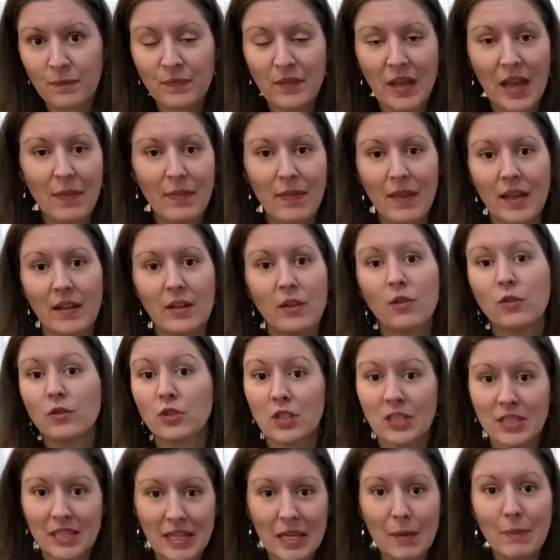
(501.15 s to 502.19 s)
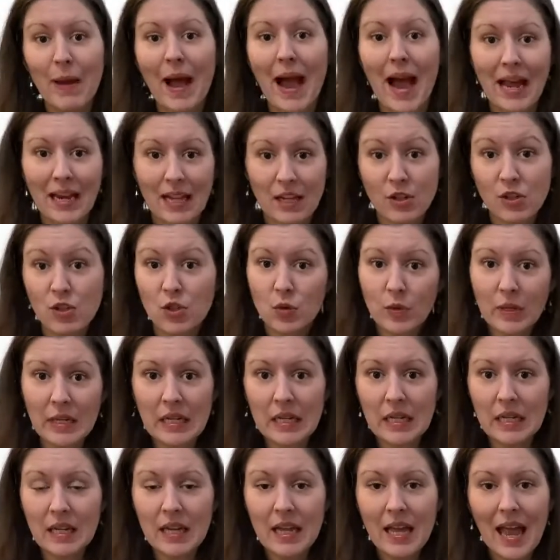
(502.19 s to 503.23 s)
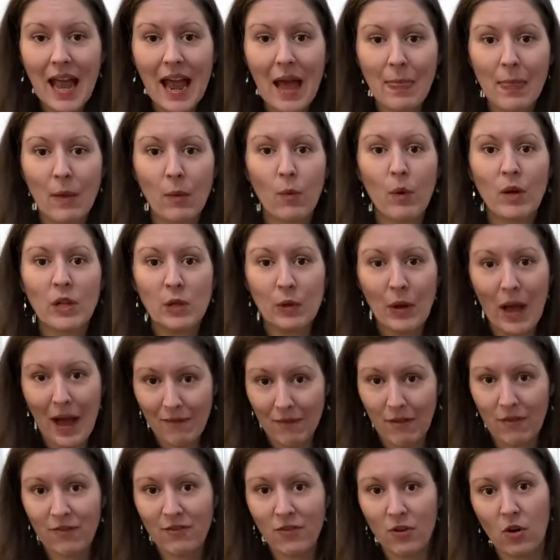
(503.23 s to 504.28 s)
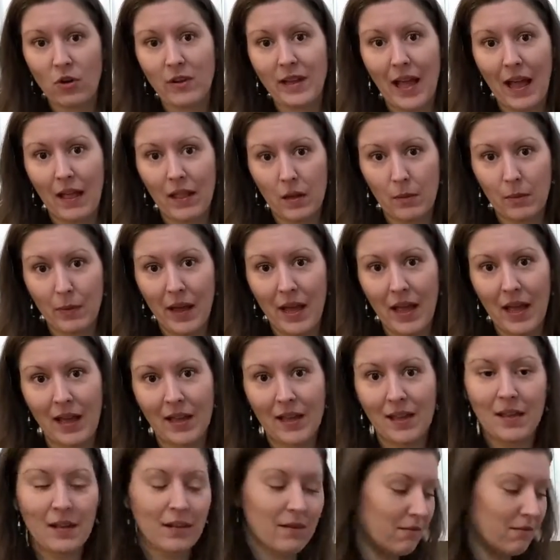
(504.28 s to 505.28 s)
And then you'll just keep adding to it, and then when you have a full gallon bag,